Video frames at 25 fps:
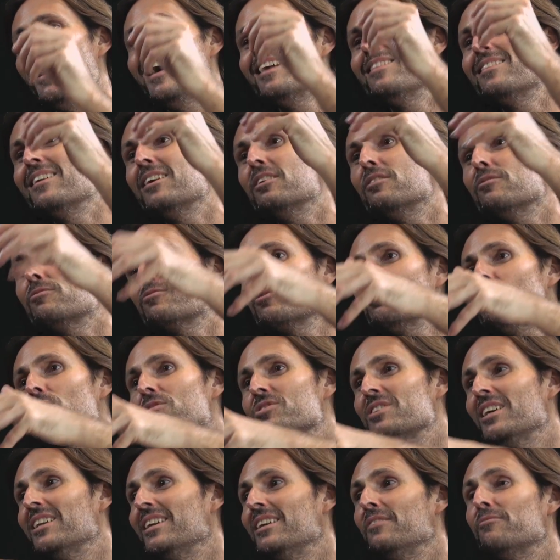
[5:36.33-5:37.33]
And then, of
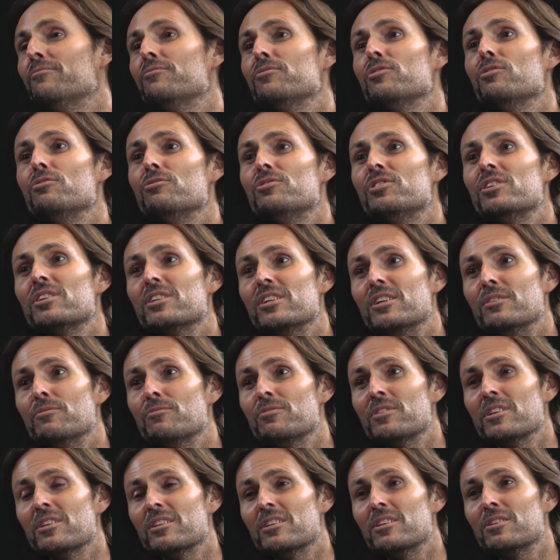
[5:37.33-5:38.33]
course, any future
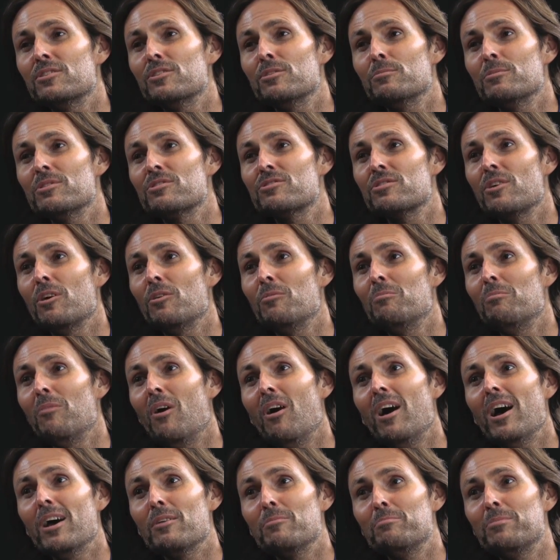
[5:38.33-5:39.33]
gift that the human soul
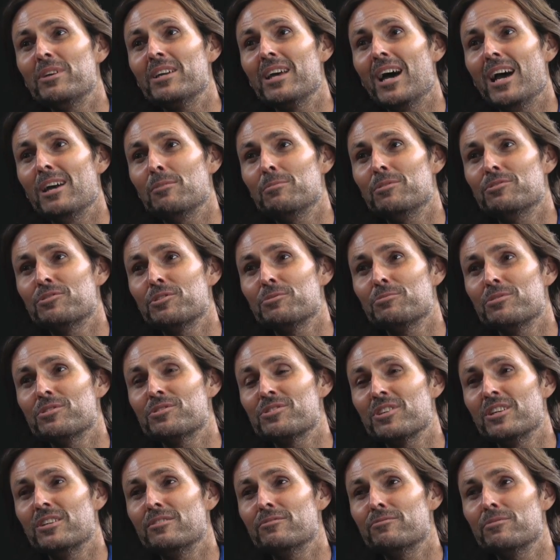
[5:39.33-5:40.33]
might be able to
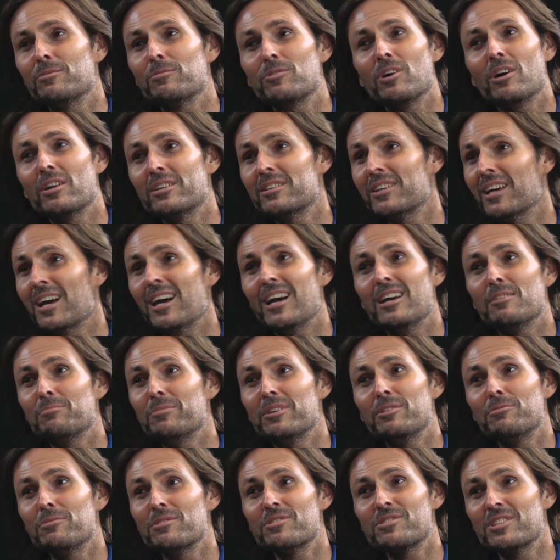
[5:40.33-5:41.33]
receive from God can't
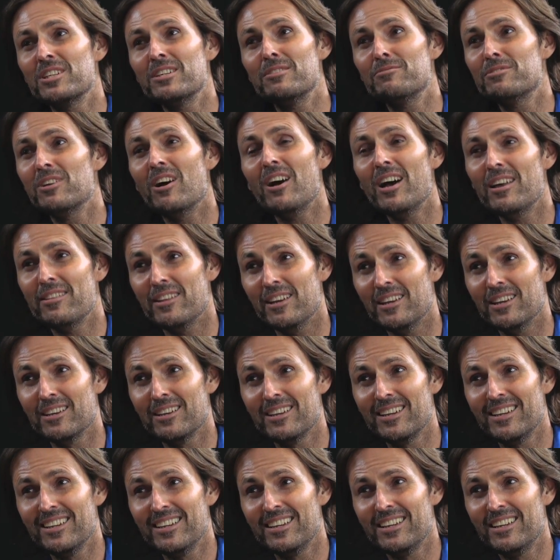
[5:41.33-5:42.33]
be received either.
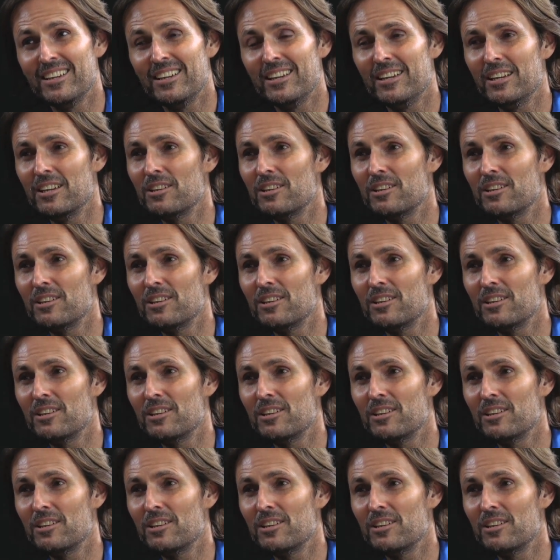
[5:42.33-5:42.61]
Mm.